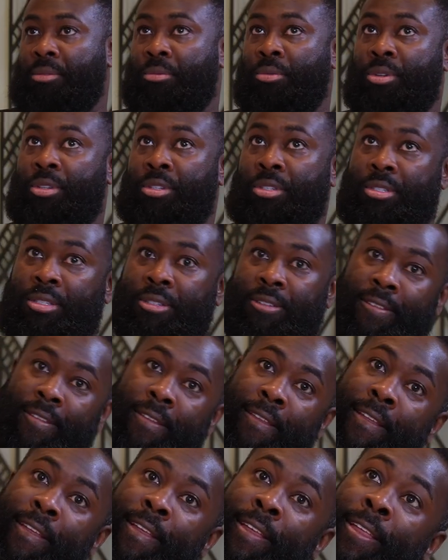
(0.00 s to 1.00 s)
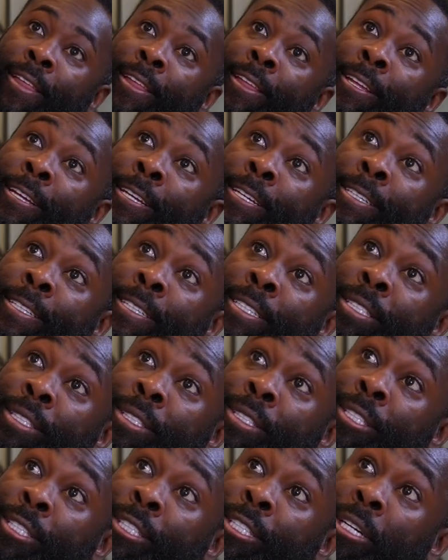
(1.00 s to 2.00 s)
It was
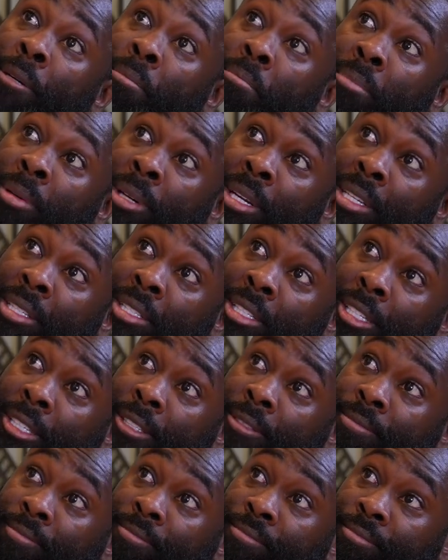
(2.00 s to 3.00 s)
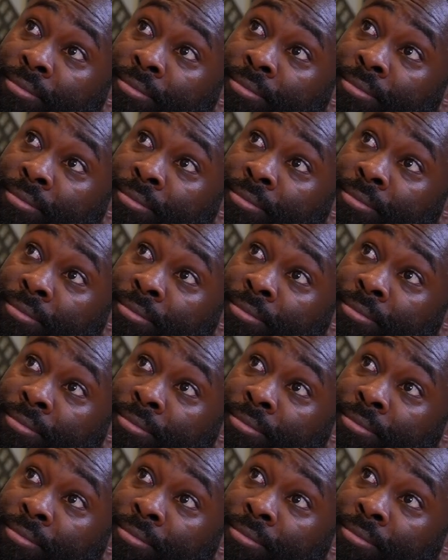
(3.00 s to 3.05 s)
a blessing.